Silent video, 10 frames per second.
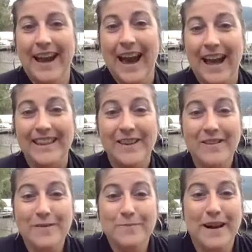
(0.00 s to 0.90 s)
Hello
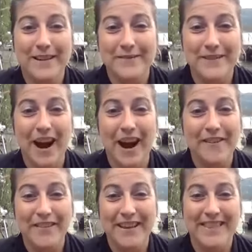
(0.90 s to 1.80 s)
and welcome to the Are
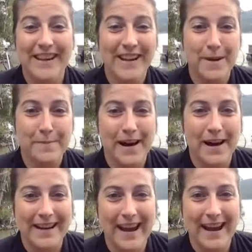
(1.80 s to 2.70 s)
We There Yet
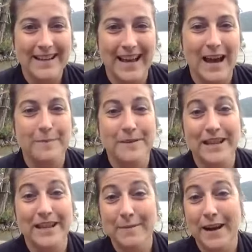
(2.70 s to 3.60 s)
podcast. I'm
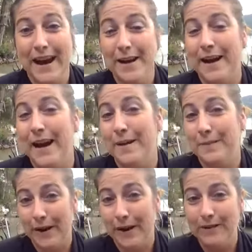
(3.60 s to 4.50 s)
Michelle Abraham. I'm
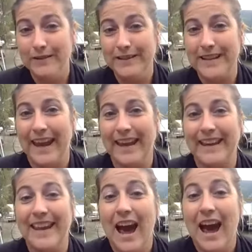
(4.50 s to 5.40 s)
your host, and
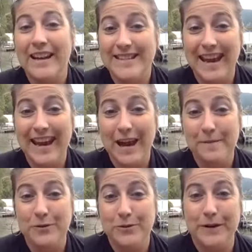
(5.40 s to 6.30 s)
today
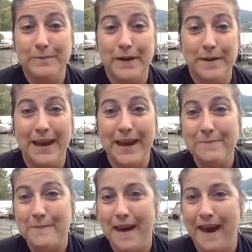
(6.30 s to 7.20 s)
I'm joined by
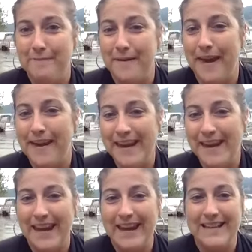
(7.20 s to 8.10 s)
Megan Mae. Megan
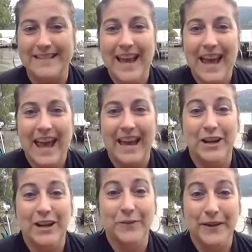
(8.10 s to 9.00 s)
is a
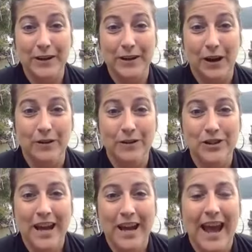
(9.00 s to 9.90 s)
career
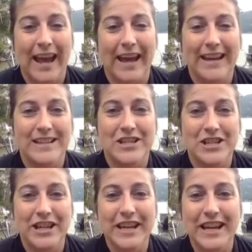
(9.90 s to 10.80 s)
coach, and
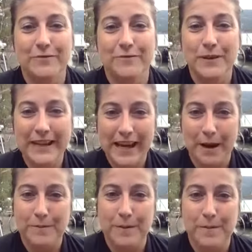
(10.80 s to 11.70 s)
it really
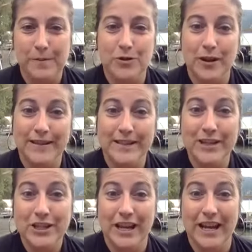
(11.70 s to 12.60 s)
helps people
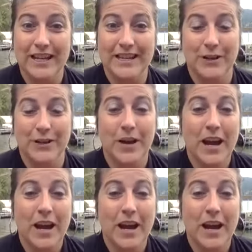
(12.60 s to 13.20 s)
transition into